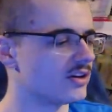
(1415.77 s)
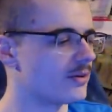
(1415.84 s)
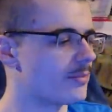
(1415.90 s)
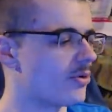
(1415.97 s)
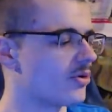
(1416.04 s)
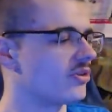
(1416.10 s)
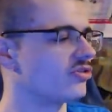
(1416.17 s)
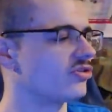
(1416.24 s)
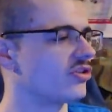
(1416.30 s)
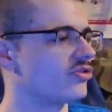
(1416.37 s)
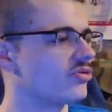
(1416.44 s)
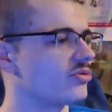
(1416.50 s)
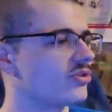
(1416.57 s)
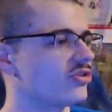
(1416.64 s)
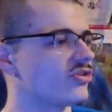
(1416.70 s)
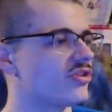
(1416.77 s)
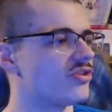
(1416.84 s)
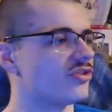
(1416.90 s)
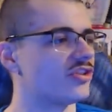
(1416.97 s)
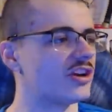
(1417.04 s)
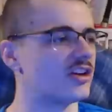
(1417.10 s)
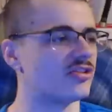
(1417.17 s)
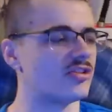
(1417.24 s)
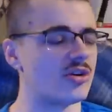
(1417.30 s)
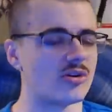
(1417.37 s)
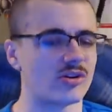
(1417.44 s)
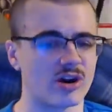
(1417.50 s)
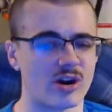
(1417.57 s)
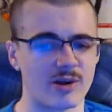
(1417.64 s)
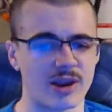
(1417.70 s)
The point of social distancing is
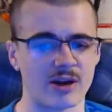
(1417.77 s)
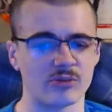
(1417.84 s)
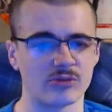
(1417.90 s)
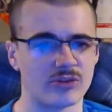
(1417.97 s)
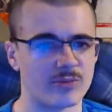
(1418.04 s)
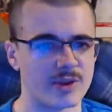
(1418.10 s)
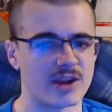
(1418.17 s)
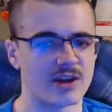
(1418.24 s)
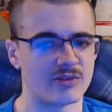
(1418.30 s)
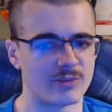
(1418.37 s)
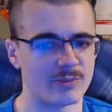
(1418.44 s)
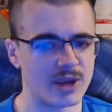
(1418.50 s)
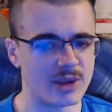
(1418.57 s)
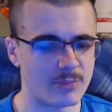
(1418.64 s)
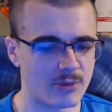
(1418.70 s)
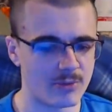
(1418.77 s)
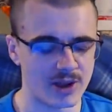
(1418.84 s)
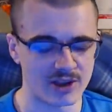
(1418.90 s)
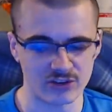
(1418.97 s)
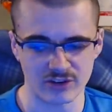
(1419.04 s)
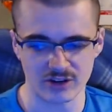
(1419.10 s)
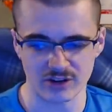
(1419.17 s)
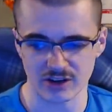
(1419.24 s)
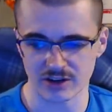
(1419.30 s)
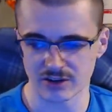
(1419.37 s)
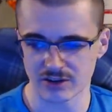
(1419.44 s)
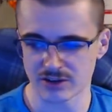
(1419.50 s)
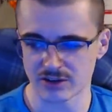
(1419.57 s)
not going out to meet other people, basically.